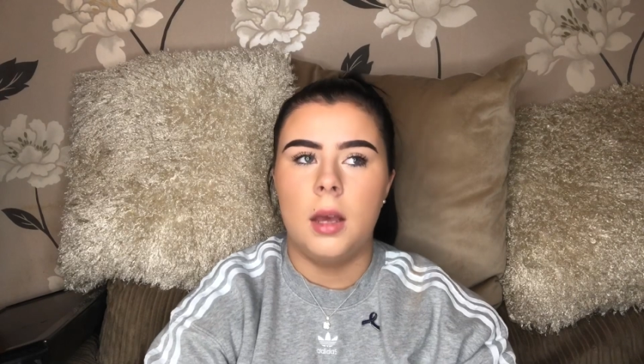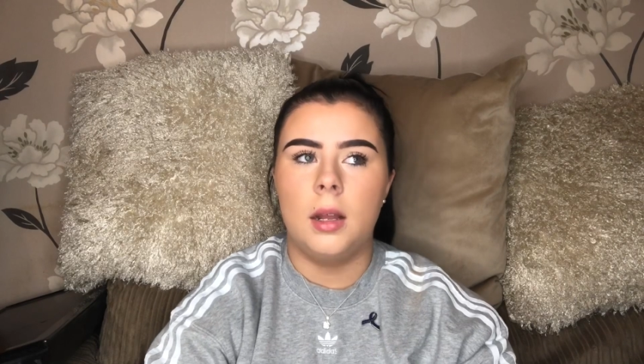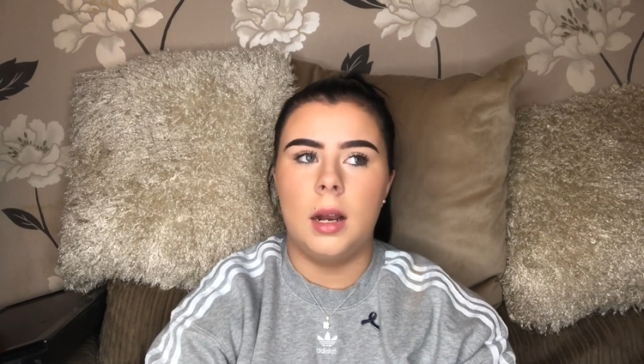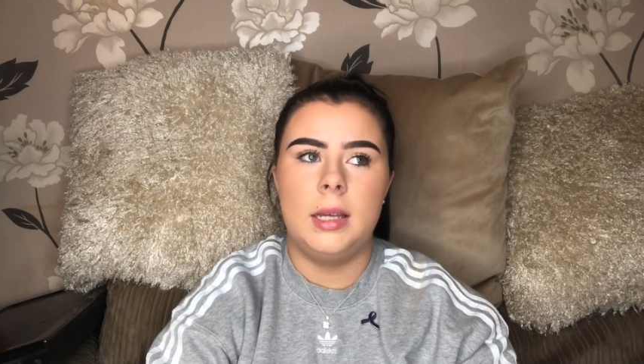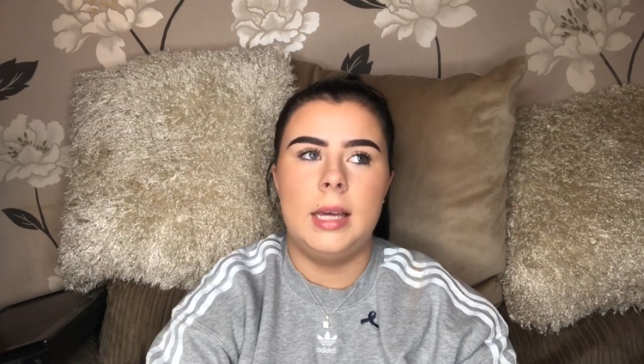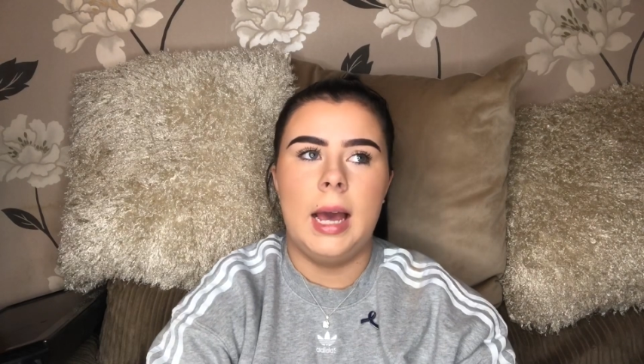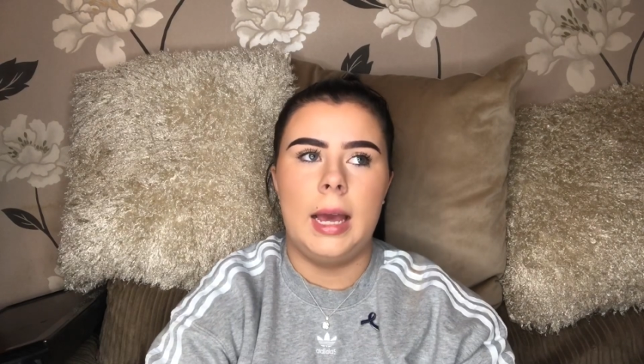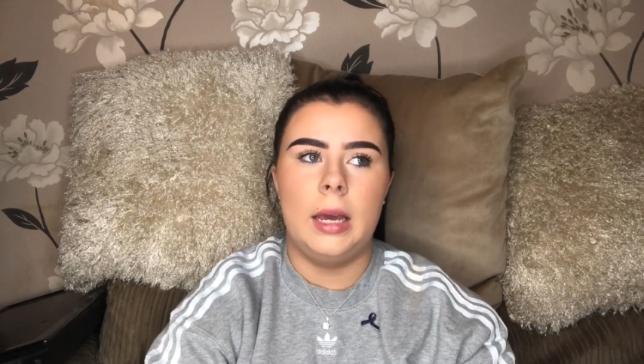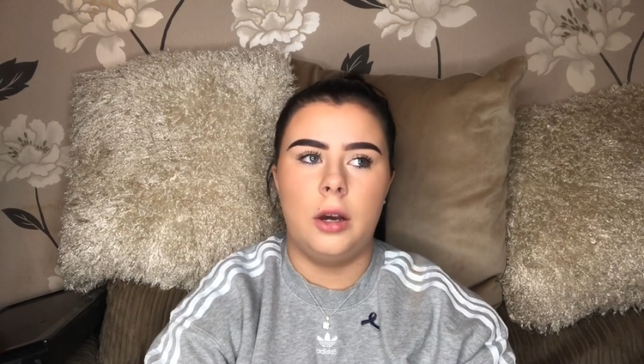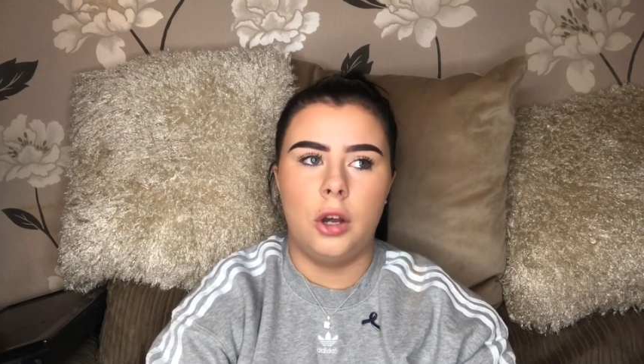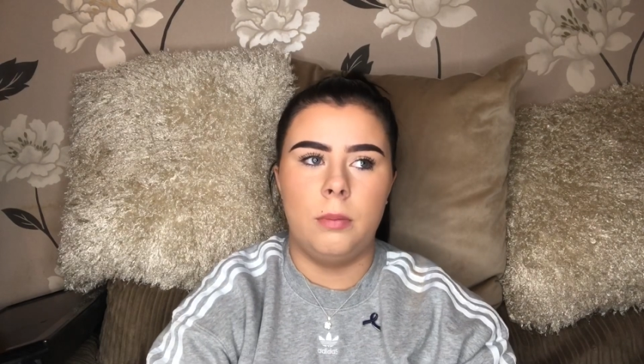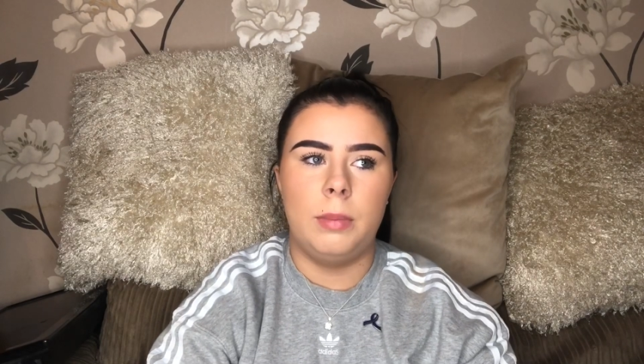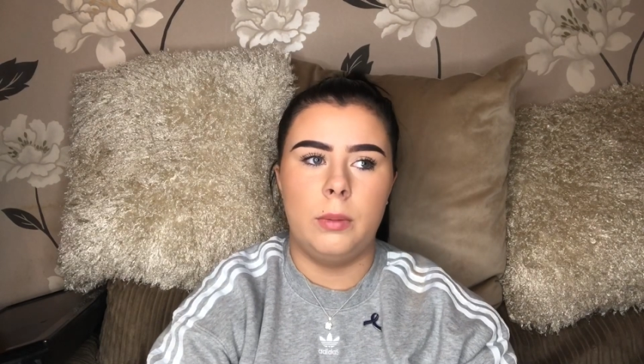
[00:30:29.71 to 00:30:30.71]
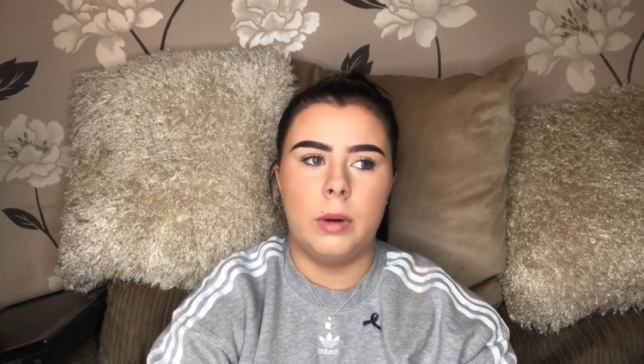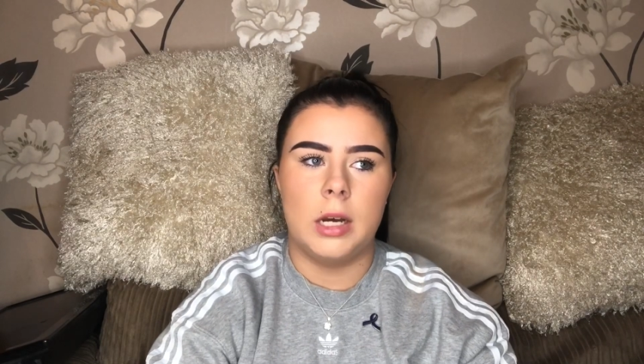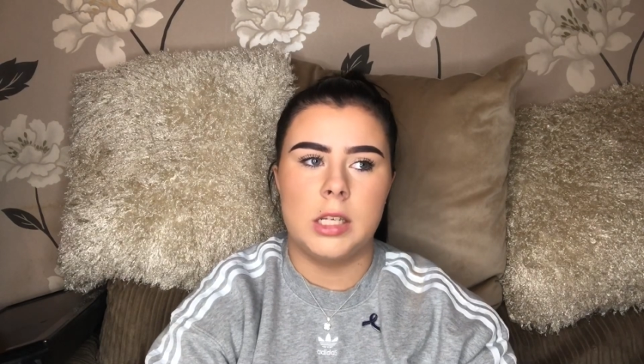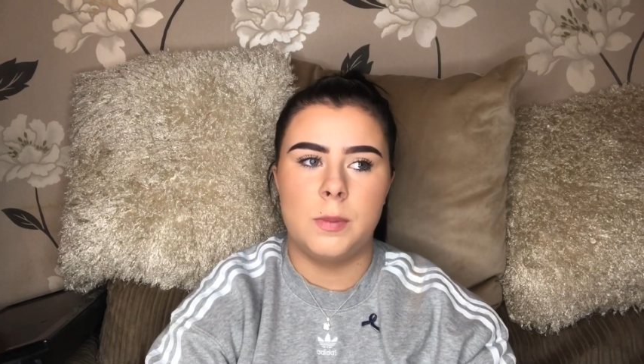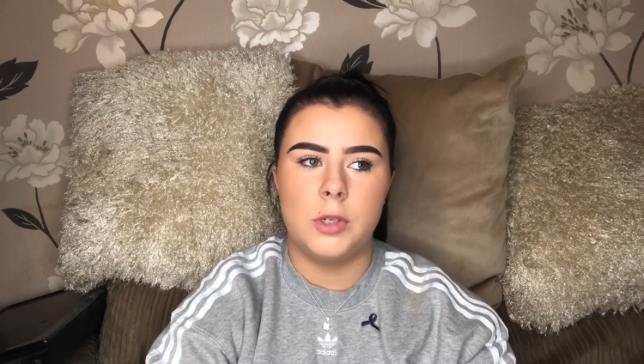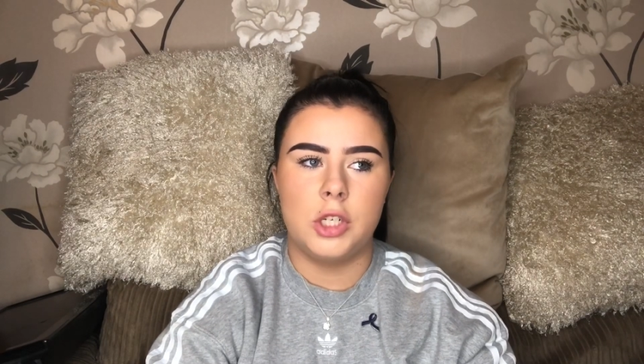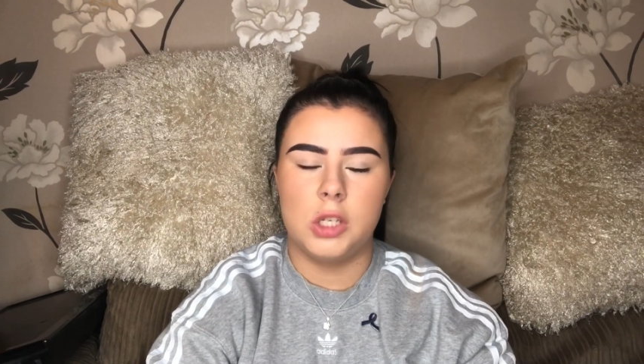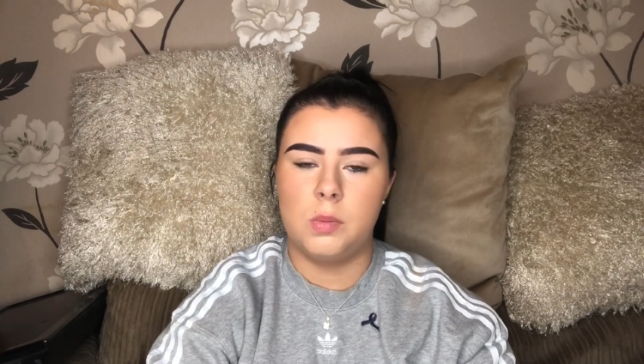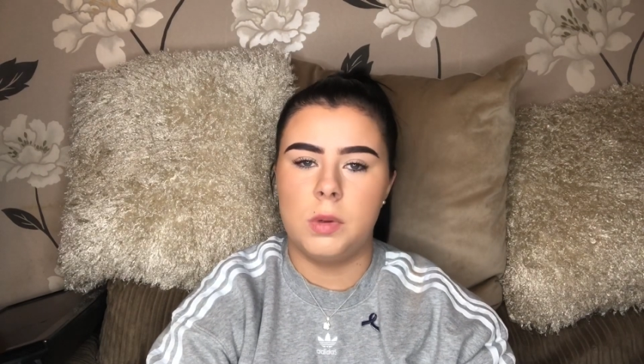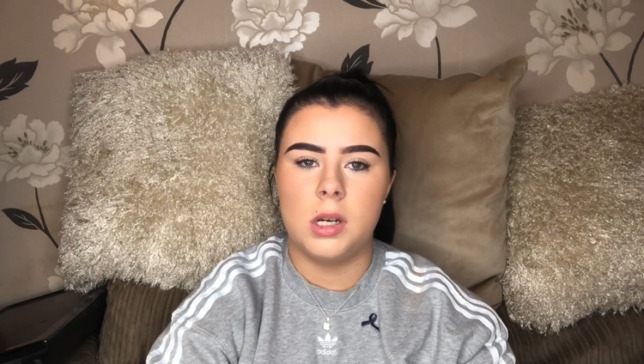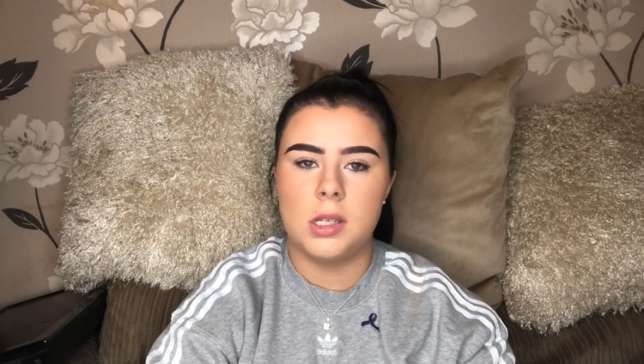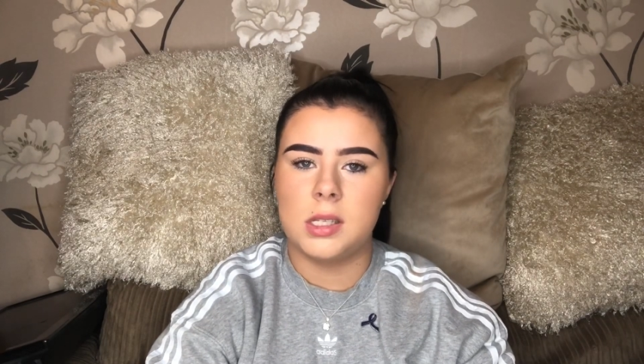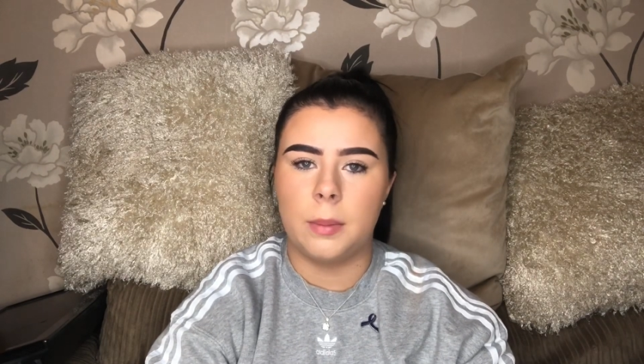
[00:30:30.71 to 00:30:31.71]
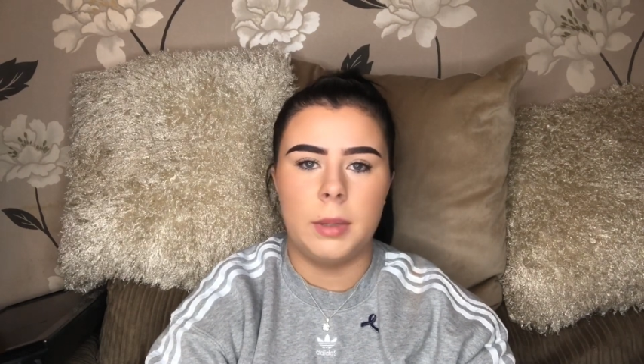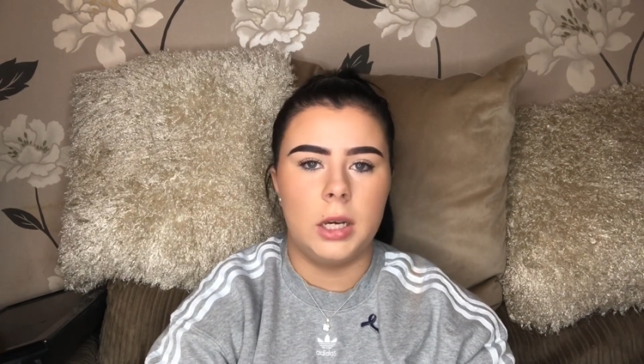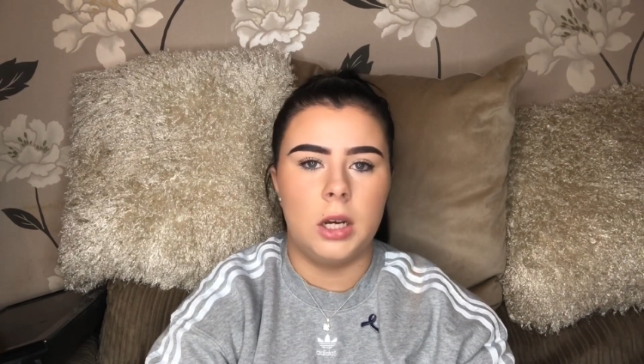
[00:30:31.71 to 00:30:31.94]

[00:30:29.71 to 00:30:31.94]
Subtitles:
Like, yeah, it could be worse, but just because something